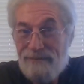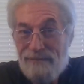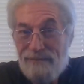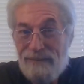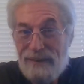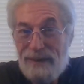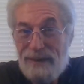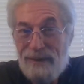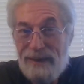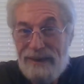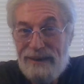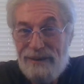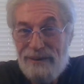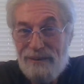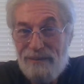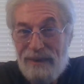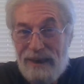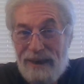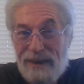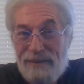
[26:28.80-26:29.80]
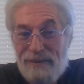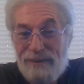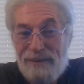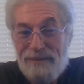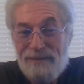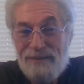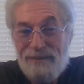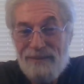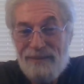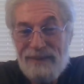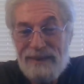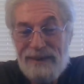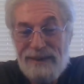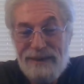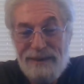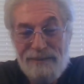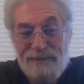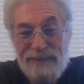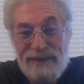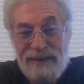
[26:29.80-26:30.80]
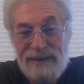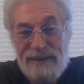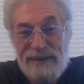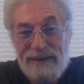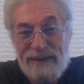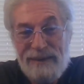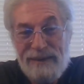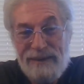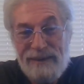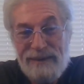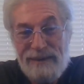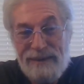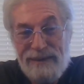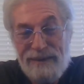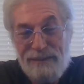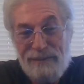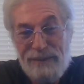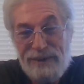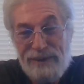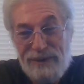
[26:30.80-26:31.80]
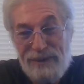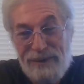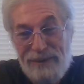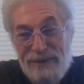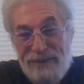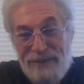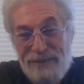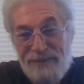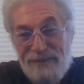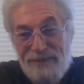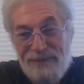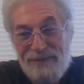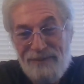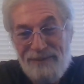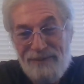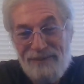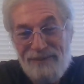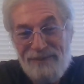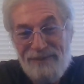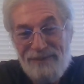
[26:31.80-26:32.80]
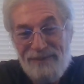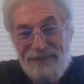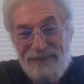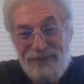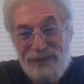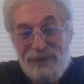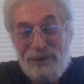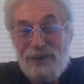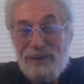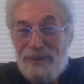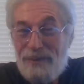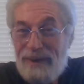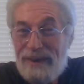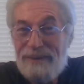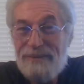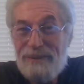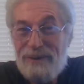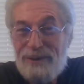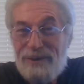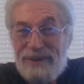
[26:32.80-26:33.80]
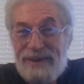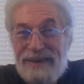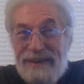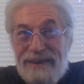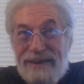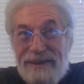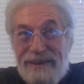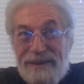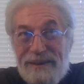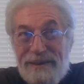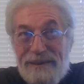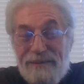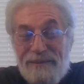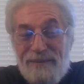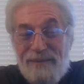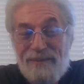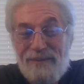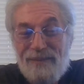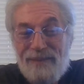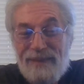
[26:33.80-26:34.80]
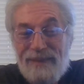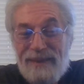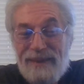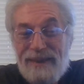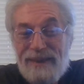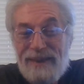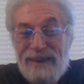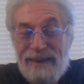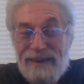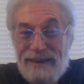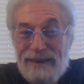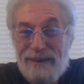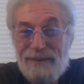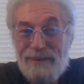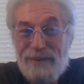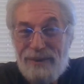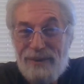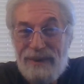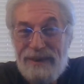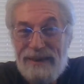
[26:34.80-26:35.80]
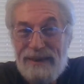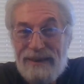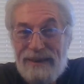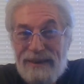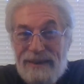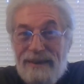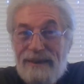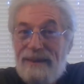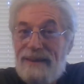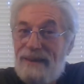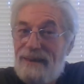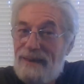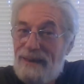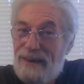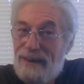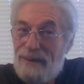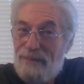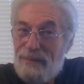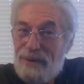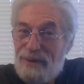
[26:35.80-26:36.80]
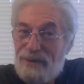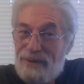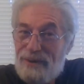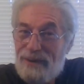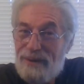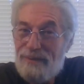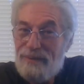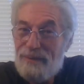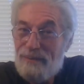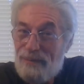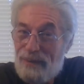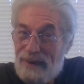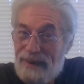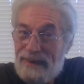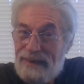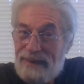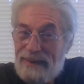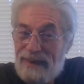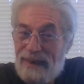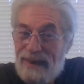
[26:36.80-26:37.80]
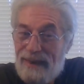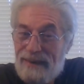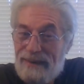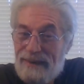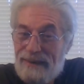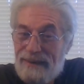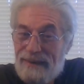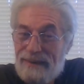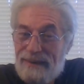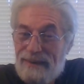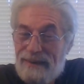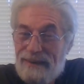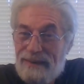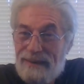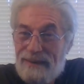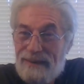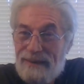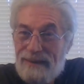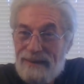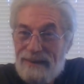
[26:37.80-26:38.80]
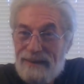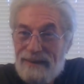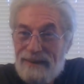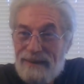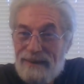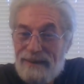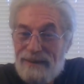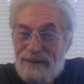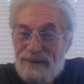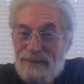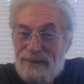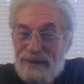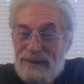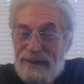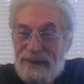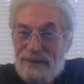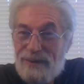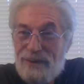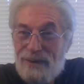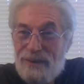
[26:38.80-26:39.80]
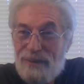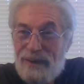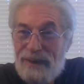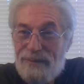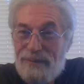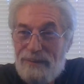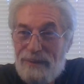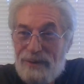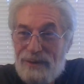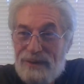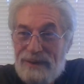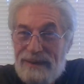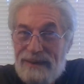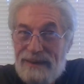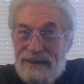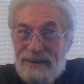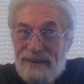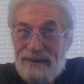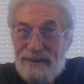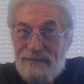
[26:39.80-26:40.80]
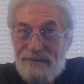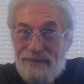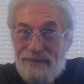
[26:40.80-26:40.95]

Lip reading: Be reading your Bible. Yep. Number 2, turn away from your sins. And number 3, humble yourself and pray to God. You know, if you're not turned away from your sins,